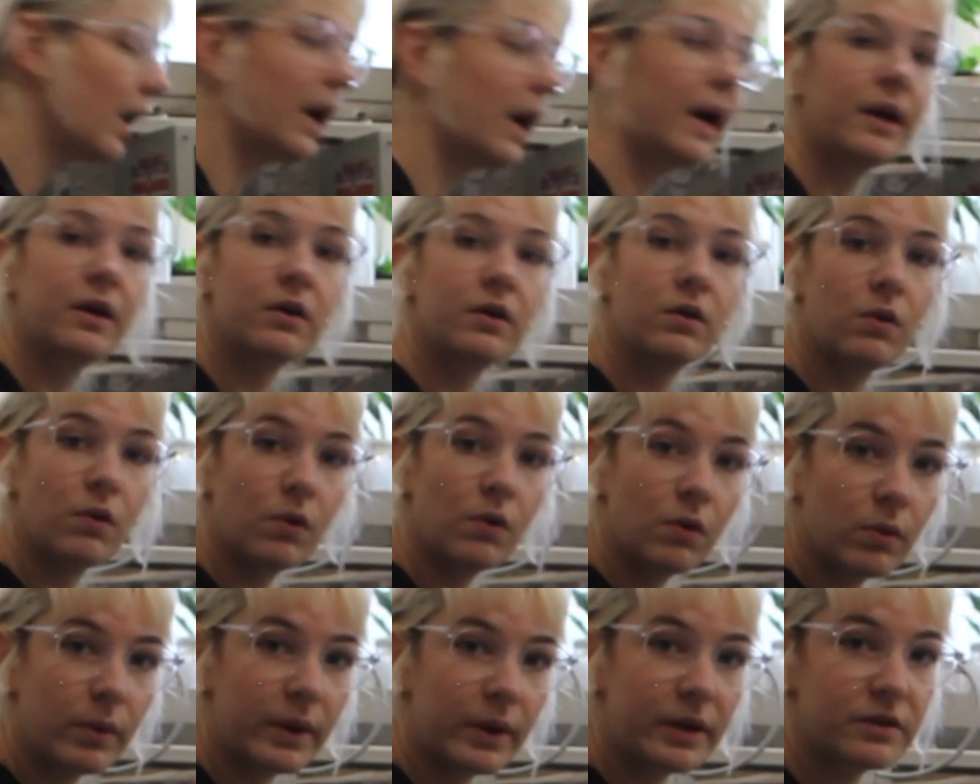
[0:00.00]
I
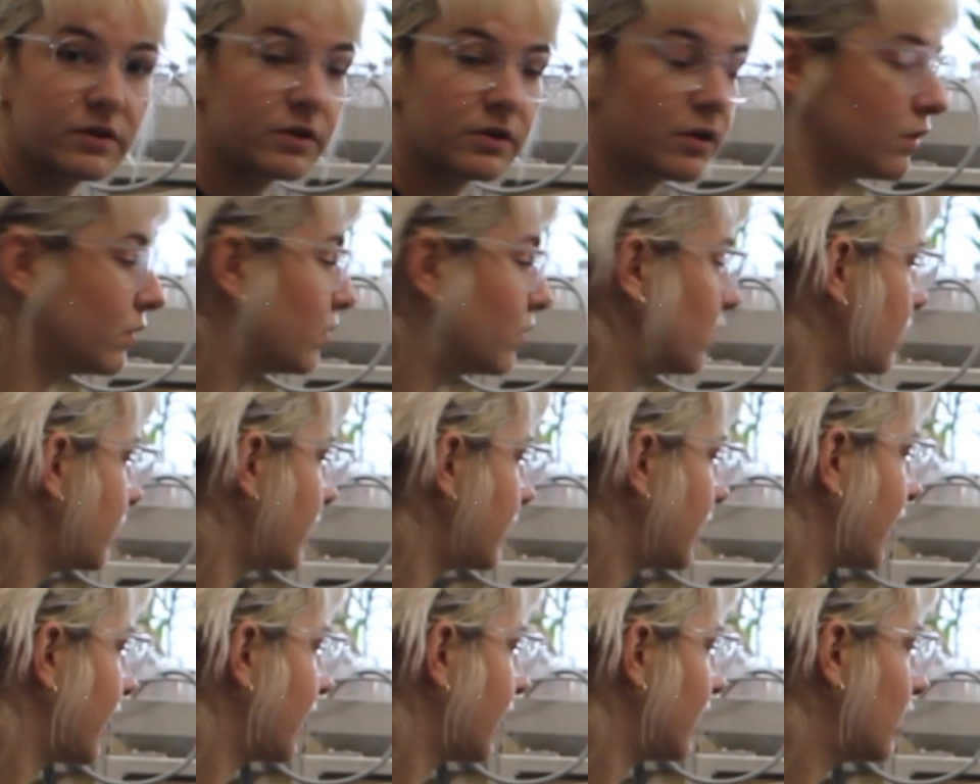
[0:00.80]
always do
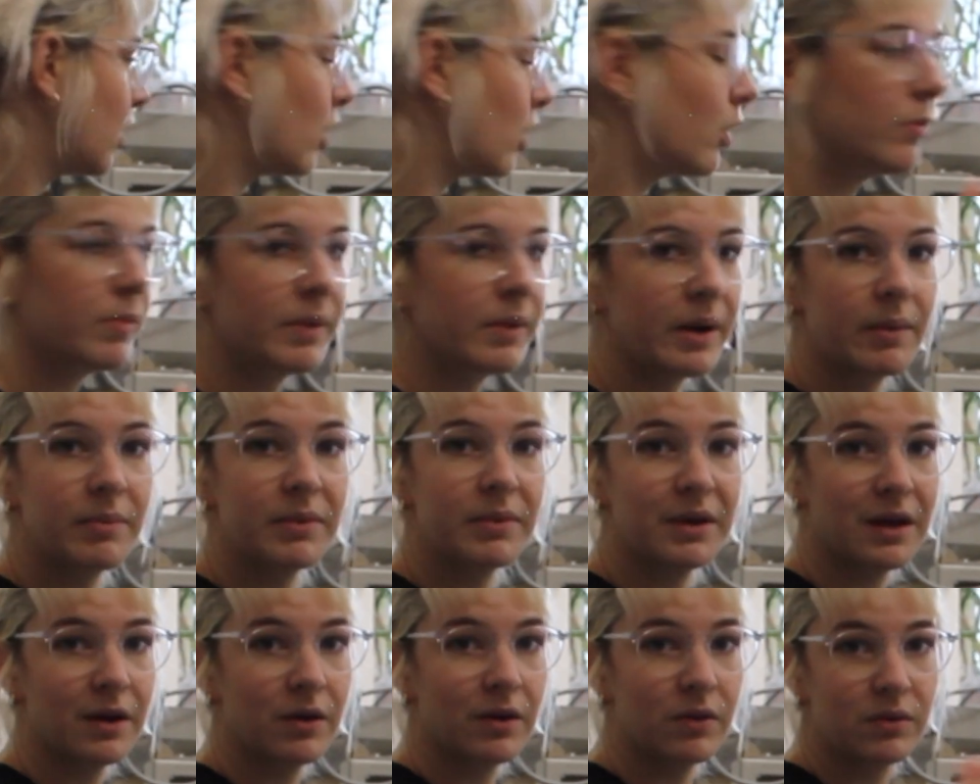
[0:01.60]
when I open up the
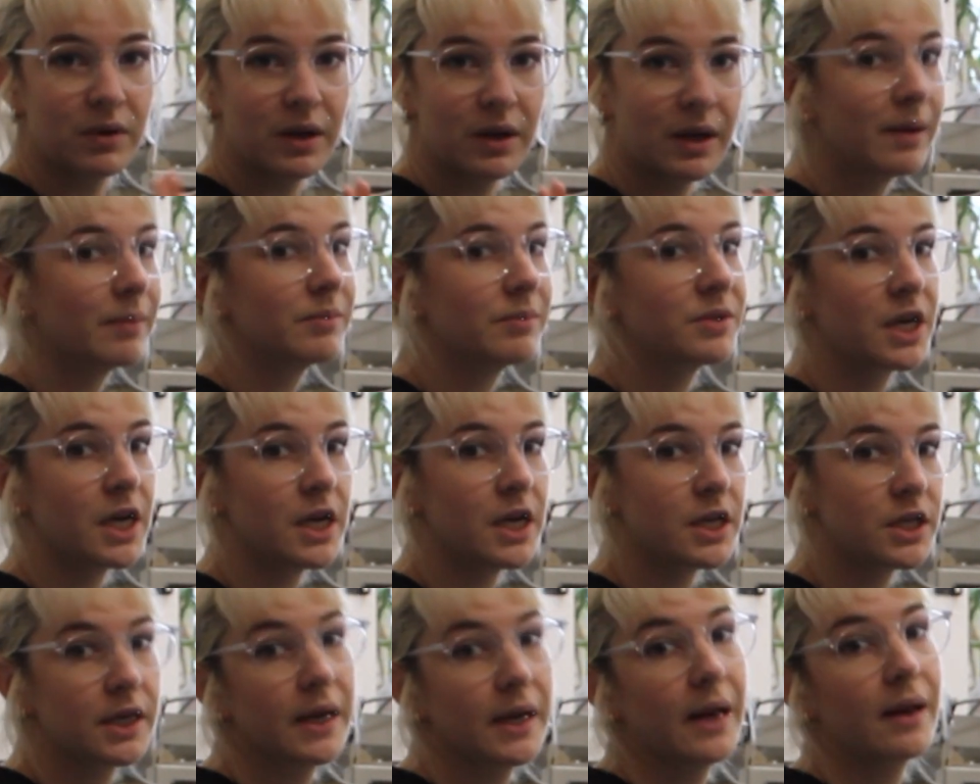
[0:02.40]
kiln and I'm
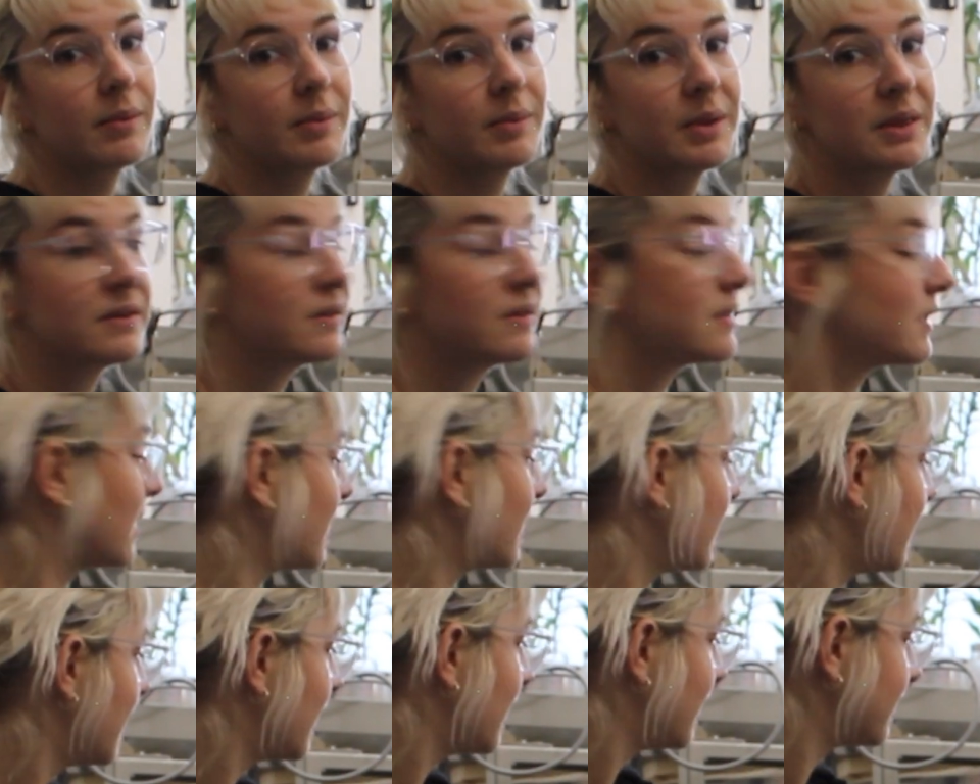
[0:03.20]
changing elements
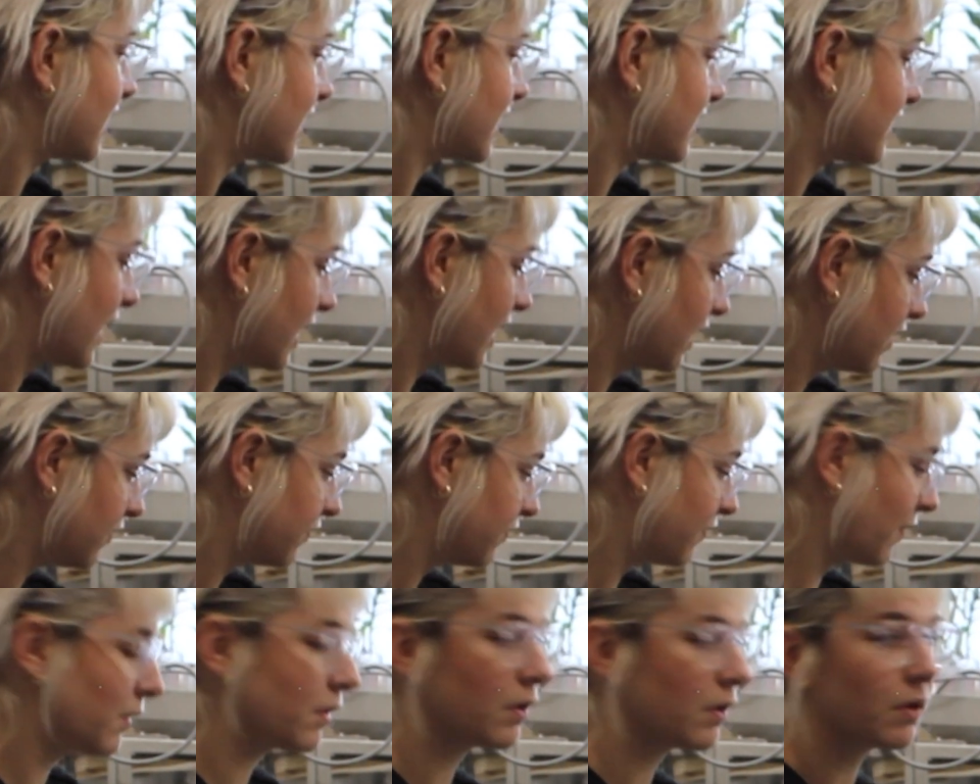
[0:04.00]
is I take a
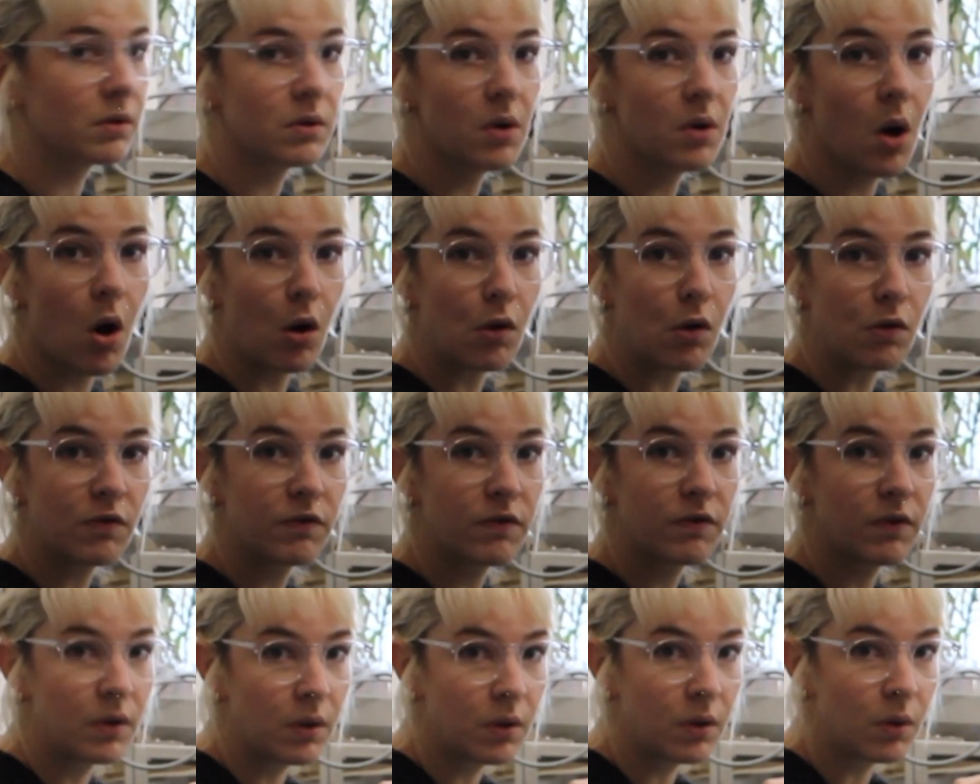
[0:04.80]
photo of
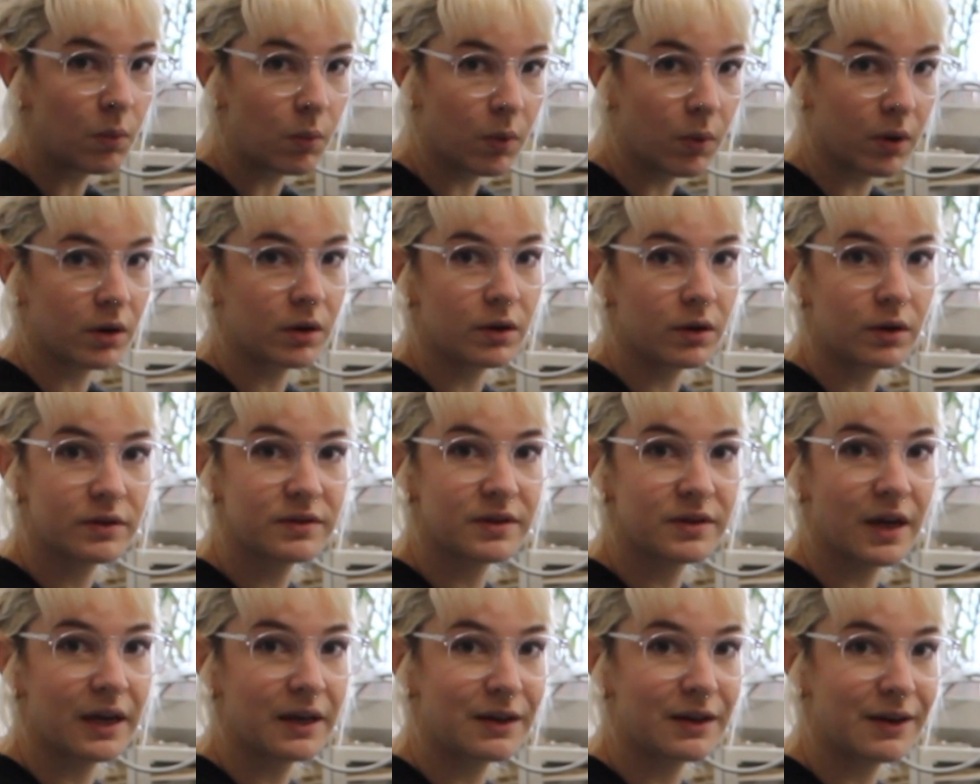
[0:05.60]
what it
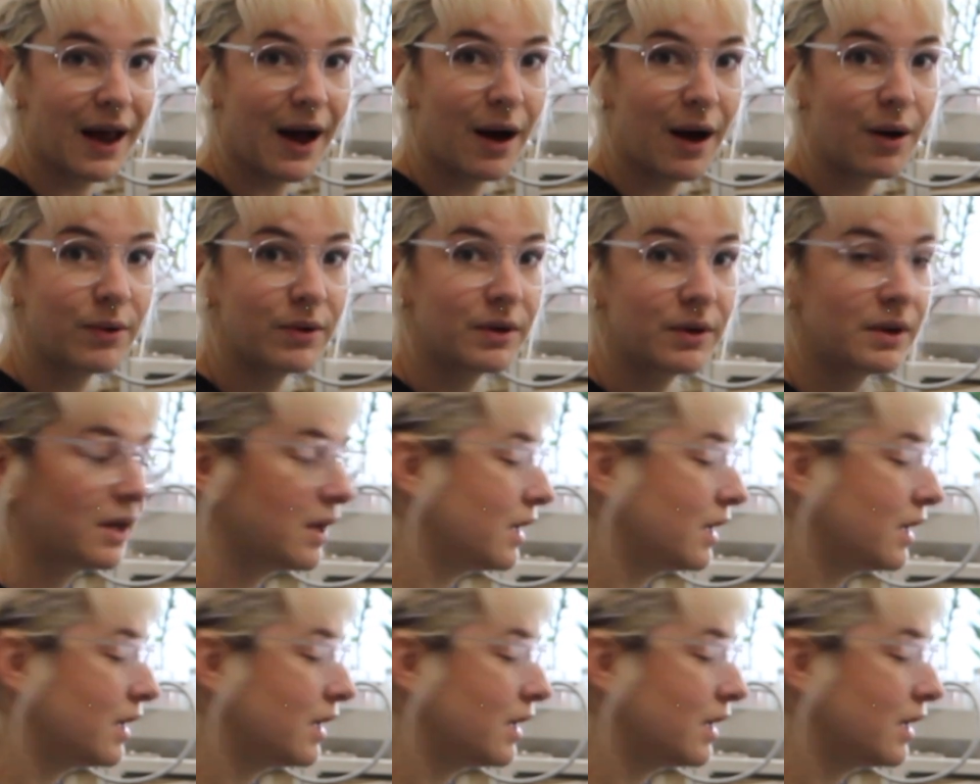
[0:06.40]
looks like now,